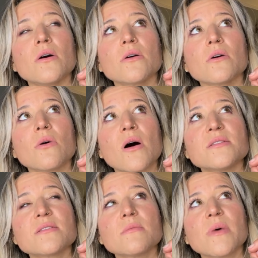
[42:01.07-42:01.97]

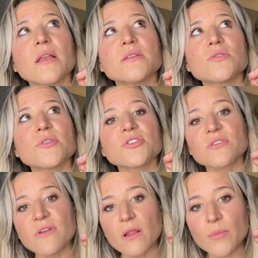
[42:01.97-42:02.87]
quantum and intuition
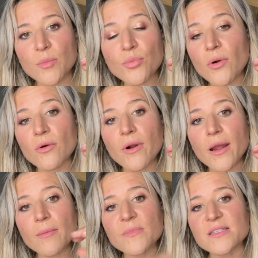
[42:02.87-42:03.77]
development
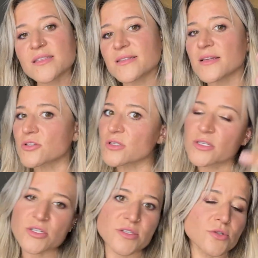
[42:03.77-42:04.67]
program that's essentially
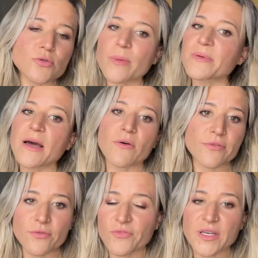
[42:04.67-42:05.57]
just dripped out
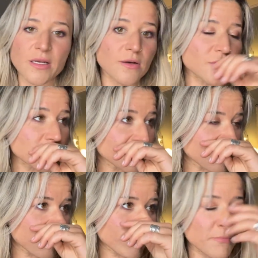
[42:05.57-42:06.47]
through videos
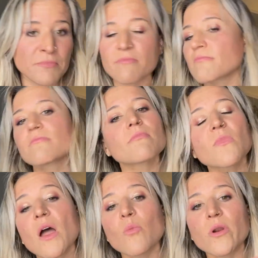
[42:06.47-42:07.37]

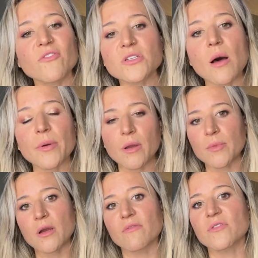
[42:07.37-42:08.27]
on whatever topic I'm
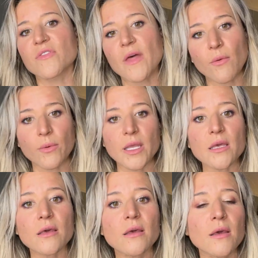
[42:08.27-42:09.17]
going to cover for that
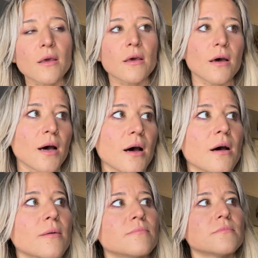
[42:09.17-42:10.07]
week,
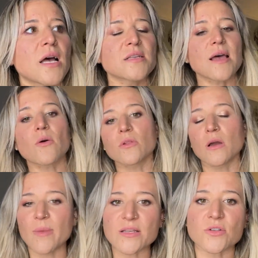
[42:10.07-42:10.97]
as
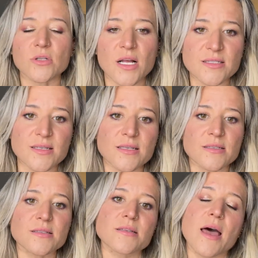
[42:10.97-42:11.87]
hour-long
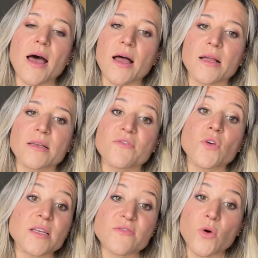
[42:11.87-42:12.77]
masterclasses. And if you
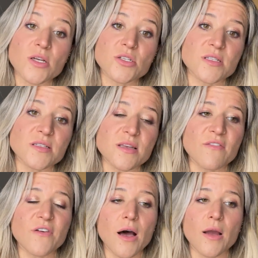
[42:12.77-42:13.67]
guys have questions and
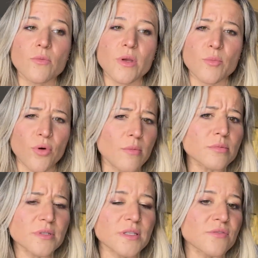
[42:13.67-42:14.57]
stuff, I can
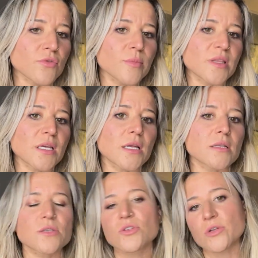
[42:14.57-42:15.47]
probably leave room at the end
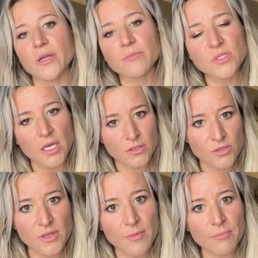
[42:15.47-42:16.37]
of the stream to
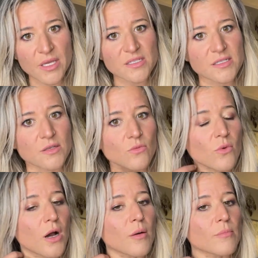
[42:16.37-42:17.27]
answer them based
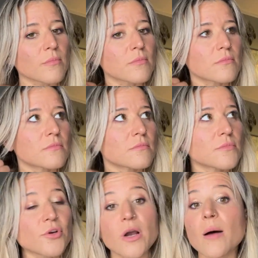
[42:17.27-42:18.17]
on
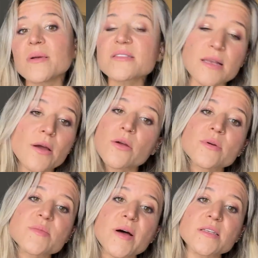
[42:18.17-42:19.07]
your comments and how you
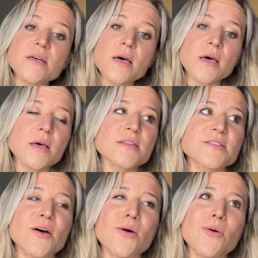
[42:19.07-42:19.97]
respond.
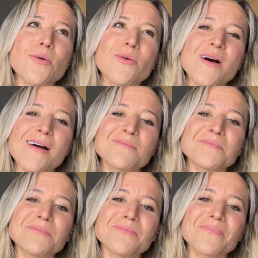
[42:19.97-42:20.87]
So
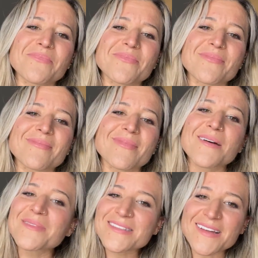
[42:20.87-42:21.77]
I'm
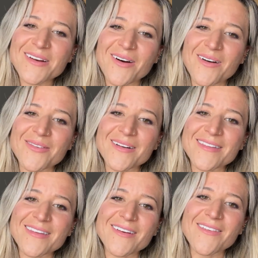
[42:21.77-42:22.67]
excited to offer it
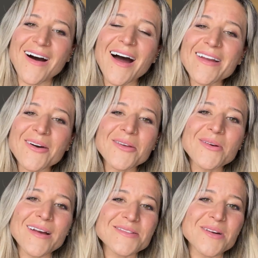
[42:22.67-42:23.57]
to you. I know you
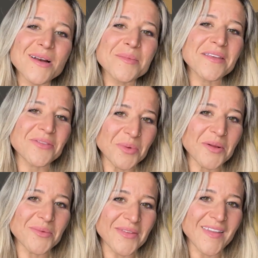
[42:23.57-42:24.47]
guys are going to be
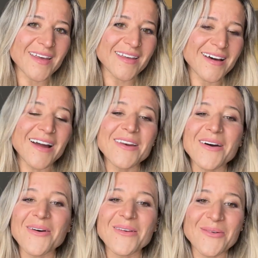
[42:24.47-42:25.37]
thrilled with it. I
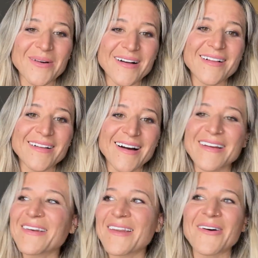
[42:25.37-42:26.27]
know you will.
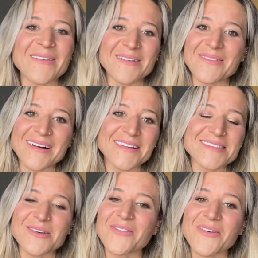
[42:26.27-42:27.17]
I know you will.
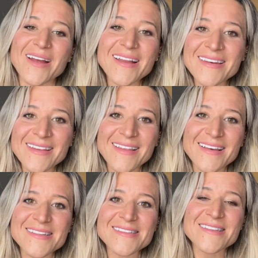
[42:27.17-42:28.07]
So if you're into
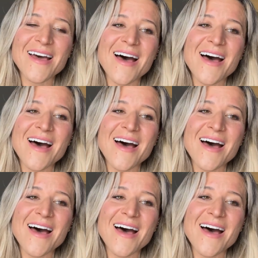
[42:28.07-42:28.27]
this,